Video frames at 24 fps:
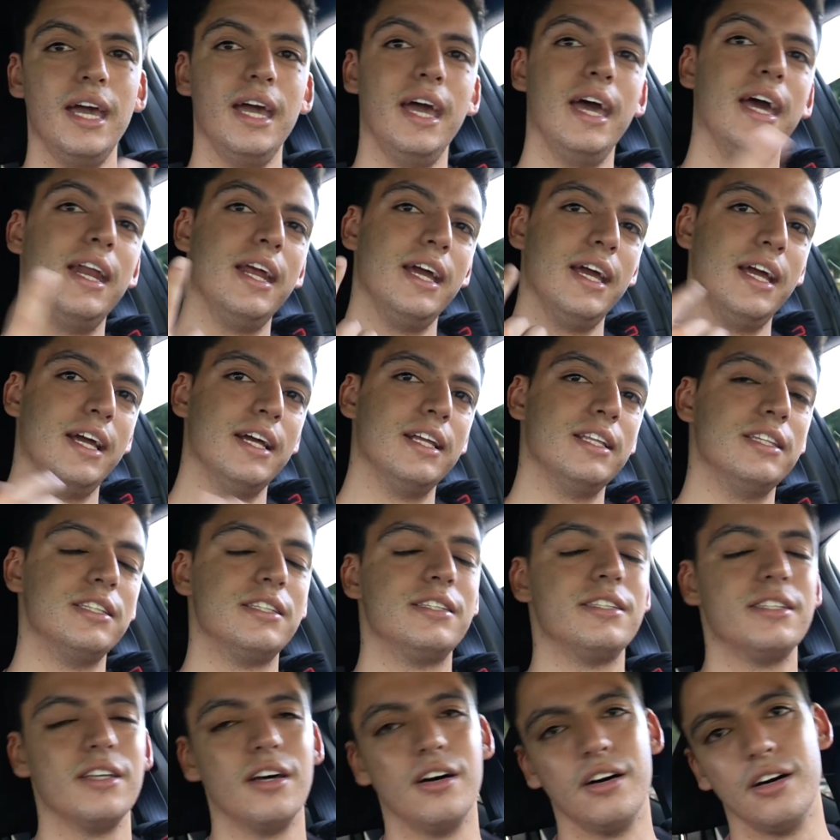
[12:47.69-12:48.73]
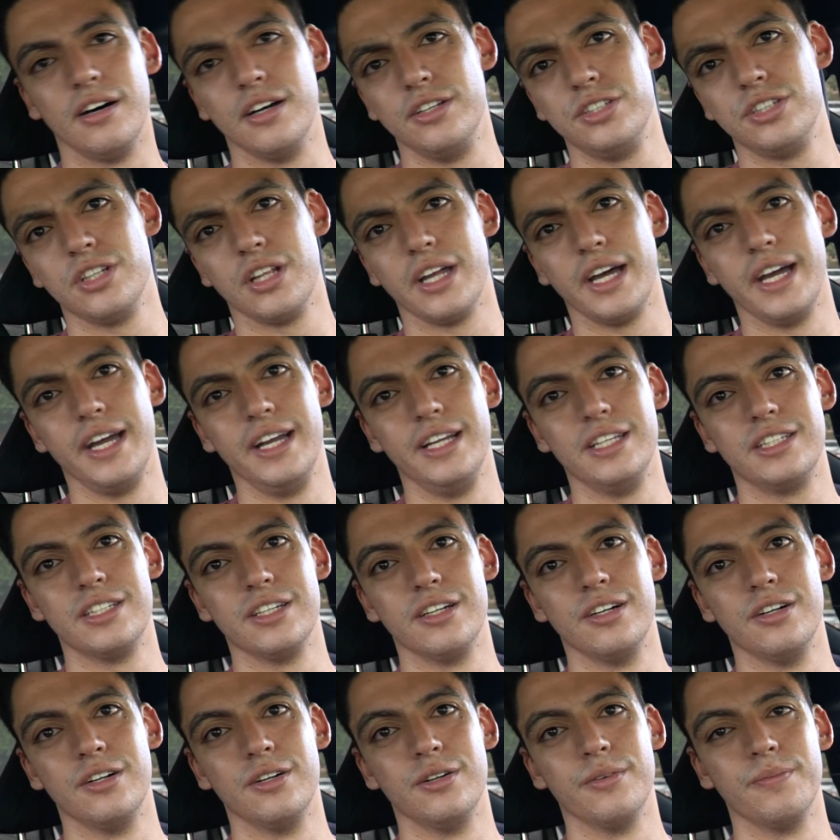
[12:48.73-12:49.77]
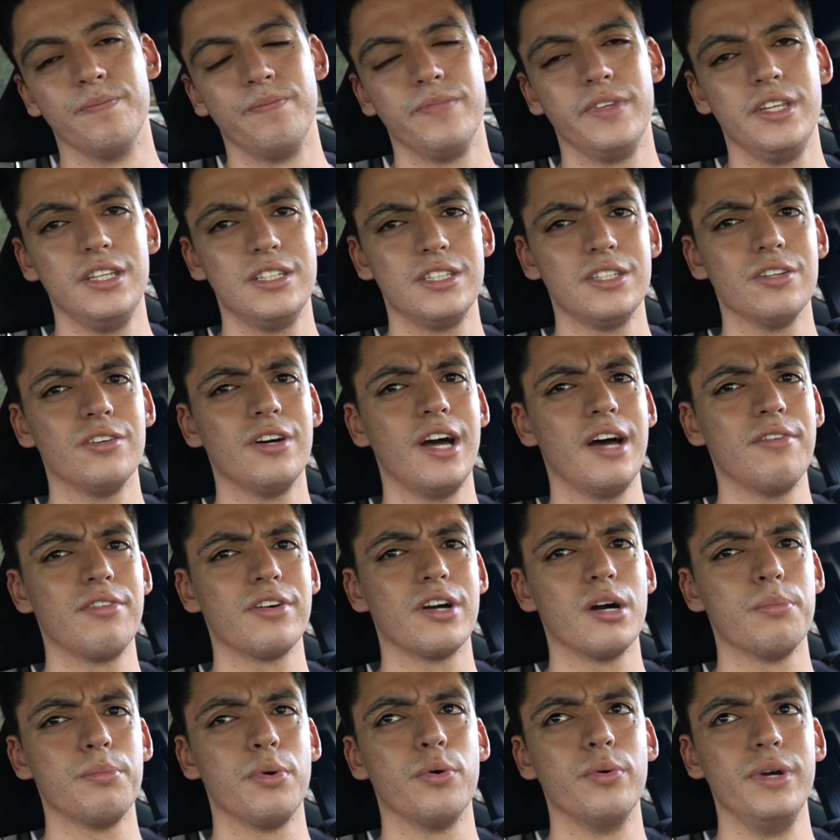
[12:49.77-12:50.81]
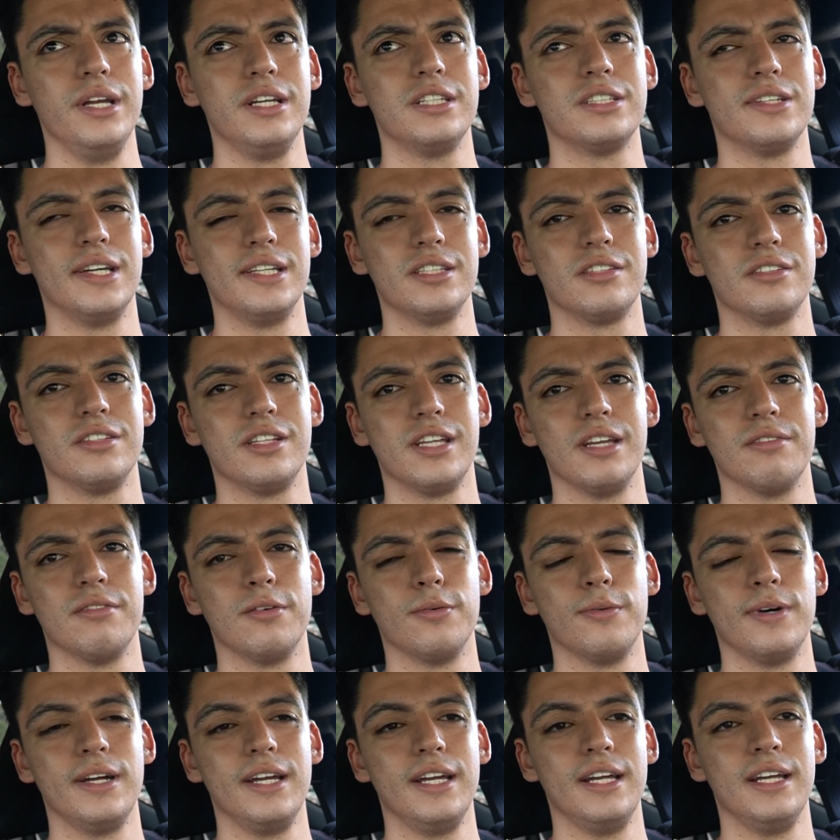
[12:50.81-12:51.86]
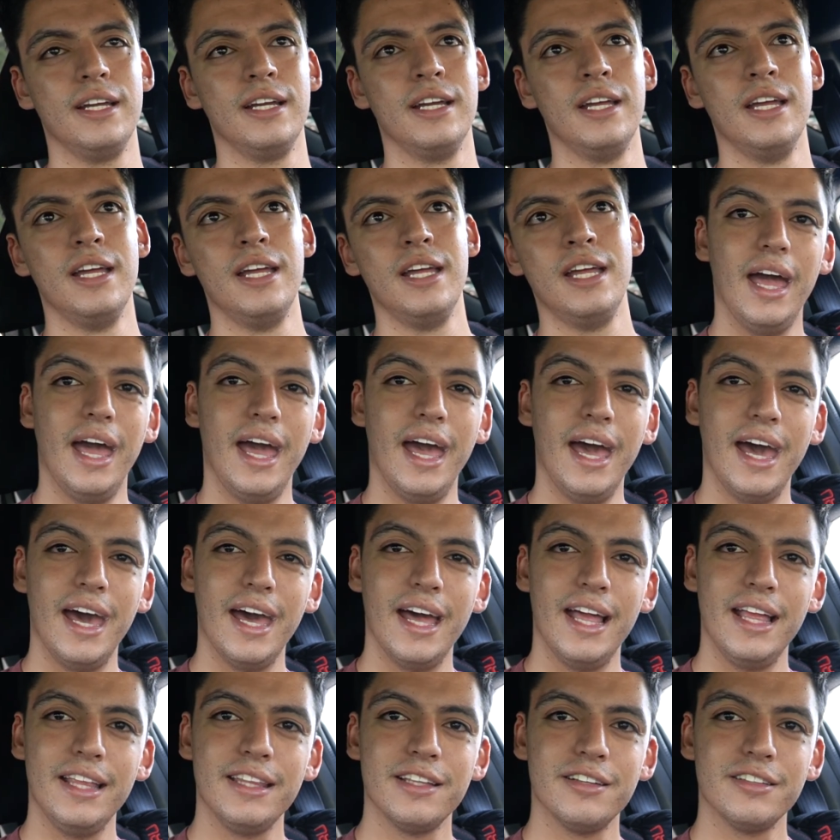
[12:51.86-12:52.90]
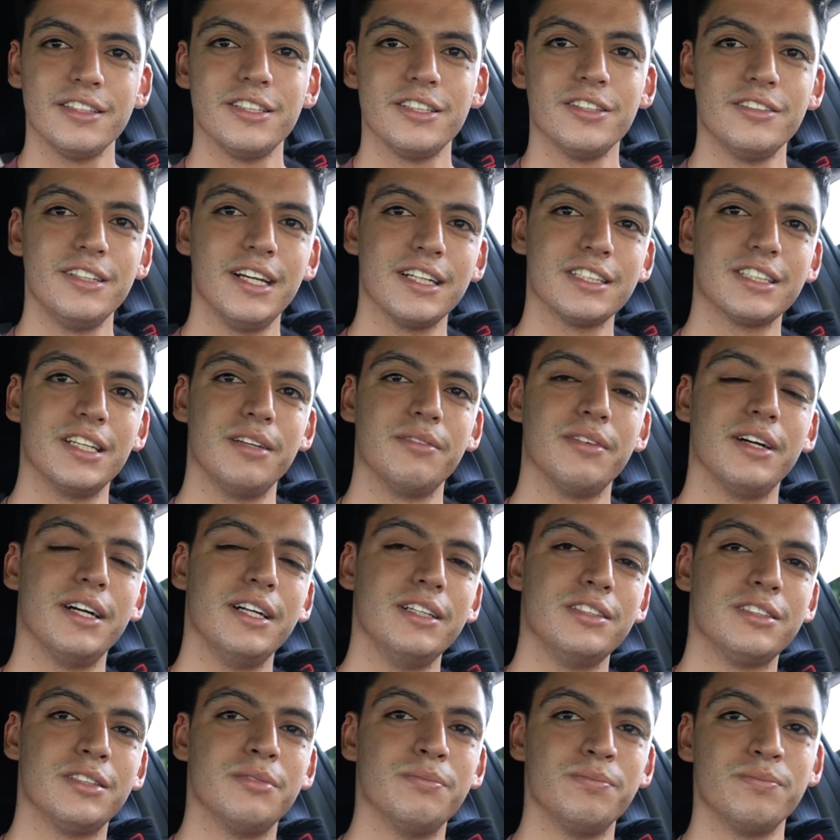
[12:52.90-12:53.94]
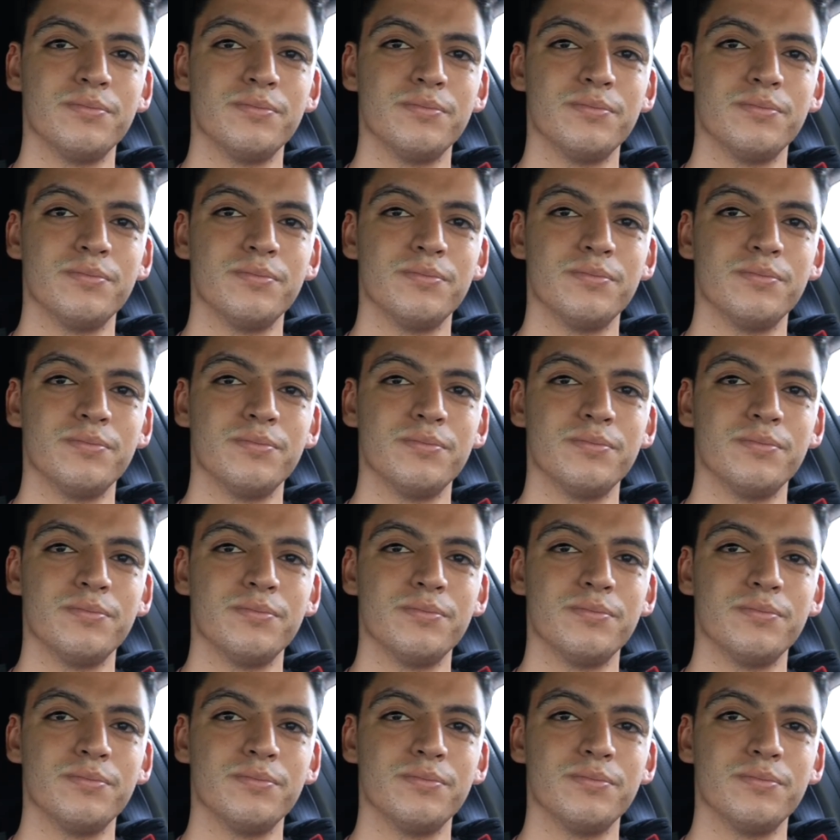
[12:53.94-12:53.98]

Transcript: And it ends on July. So you still have a couple weeks to enter the giveaway. And until next time, guys.